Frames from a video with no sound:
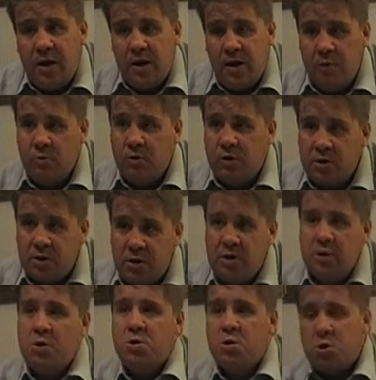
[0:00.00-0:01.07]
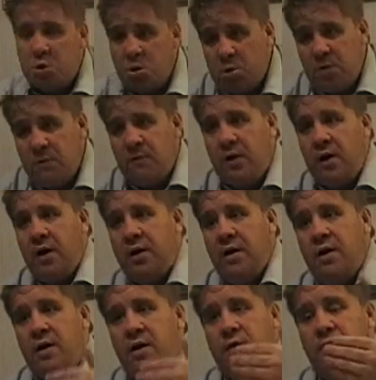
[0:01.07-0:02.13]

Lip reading: it will continue to justify